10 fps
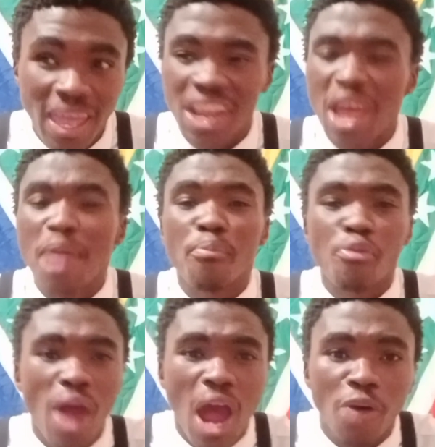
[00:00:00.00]
And I'm
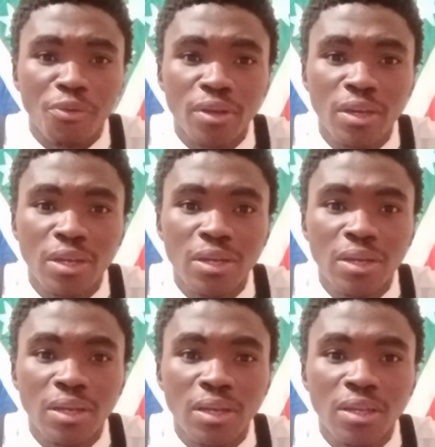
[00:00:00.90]
proud
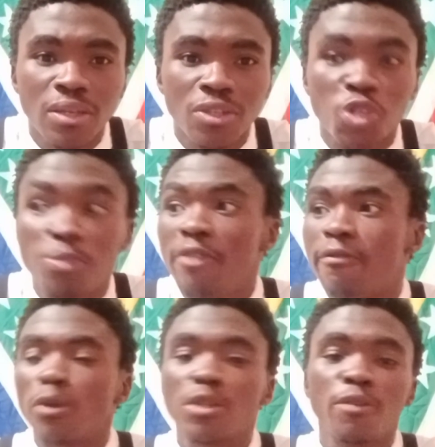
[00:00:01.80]
to be
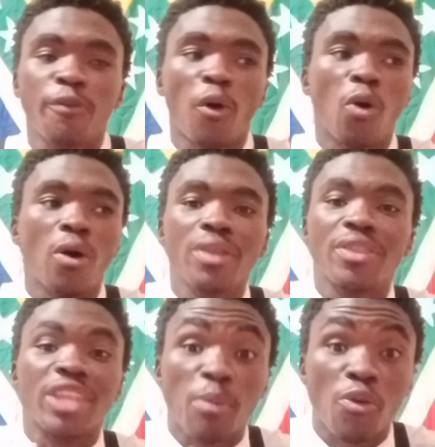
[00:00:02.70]
voting for
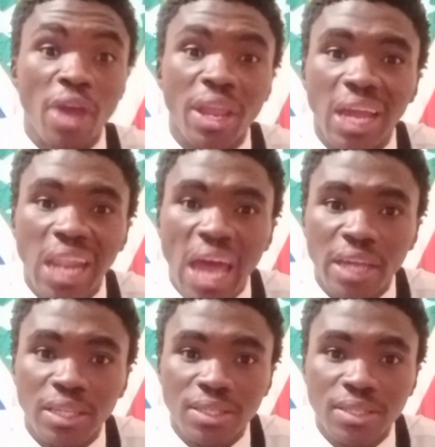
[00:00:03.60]
the Democratic
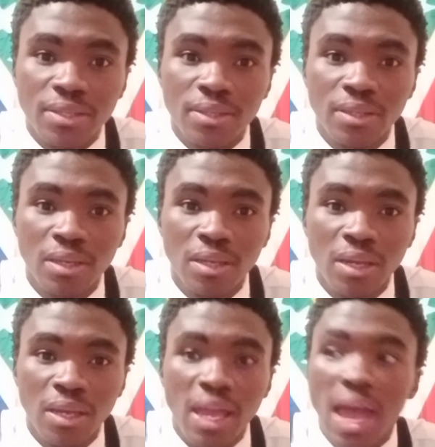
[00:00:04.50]
Alliance.
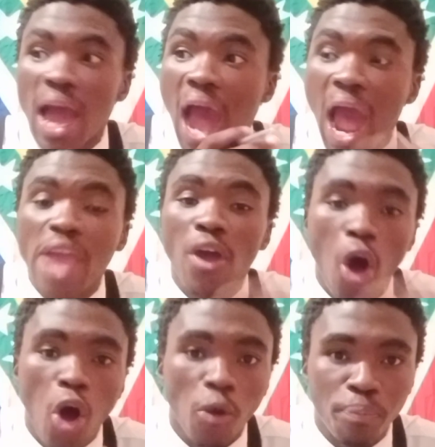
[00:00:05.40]
I
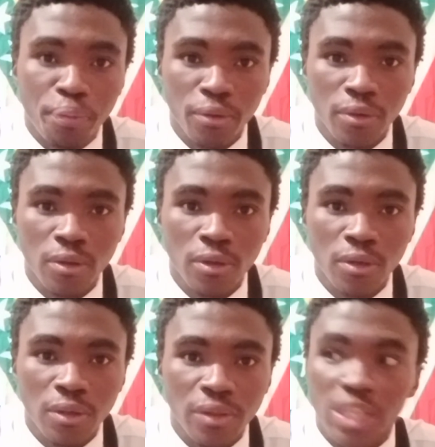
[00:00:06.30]
hope
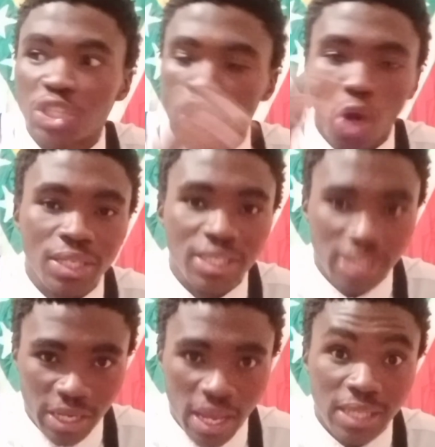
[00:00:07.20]
that John
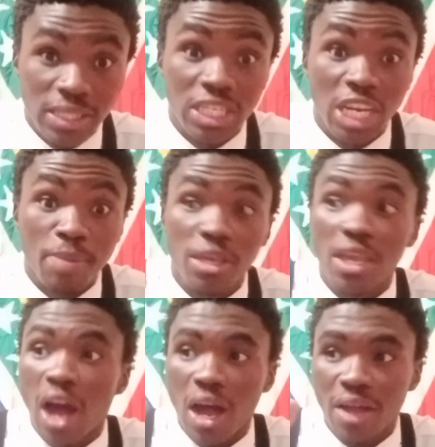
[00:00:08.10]
Steenhuisen is going to
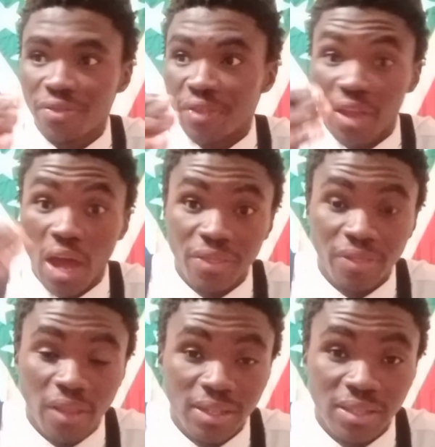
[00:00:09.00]
be the
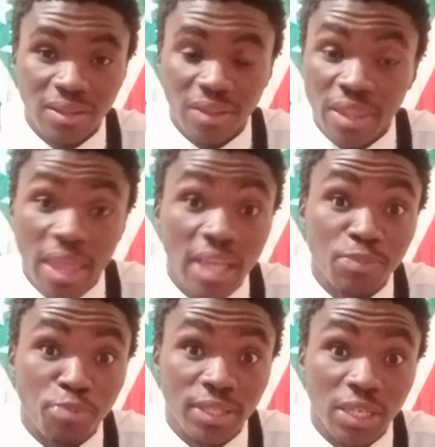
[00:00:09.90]

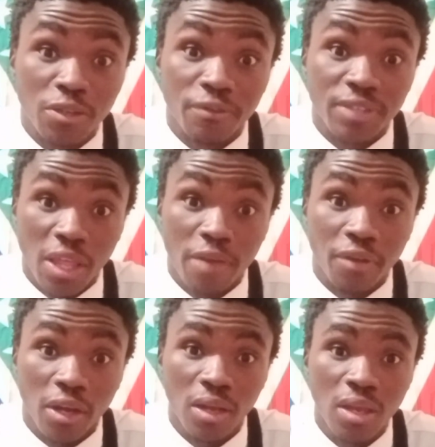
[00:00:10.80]
next president of South
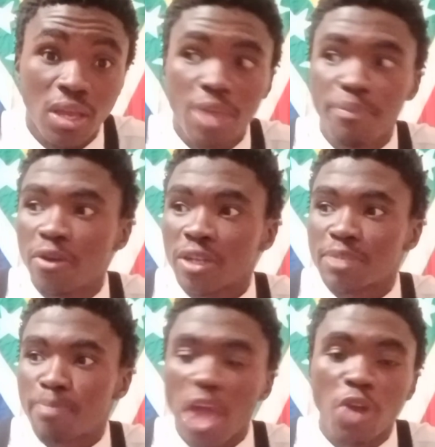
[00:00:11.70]
Africa,
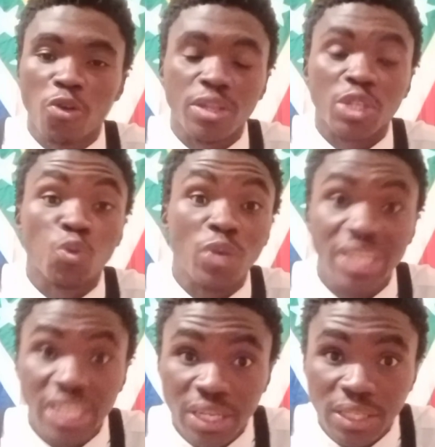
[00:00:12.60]
because my goodness, we
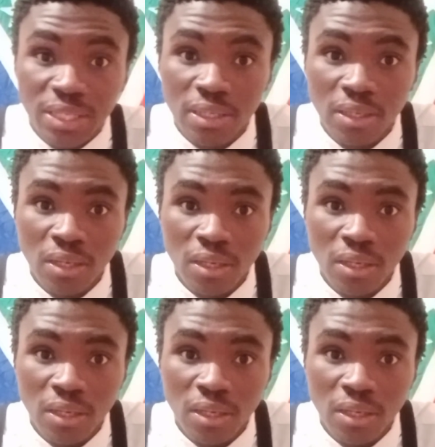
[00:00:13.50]
need it.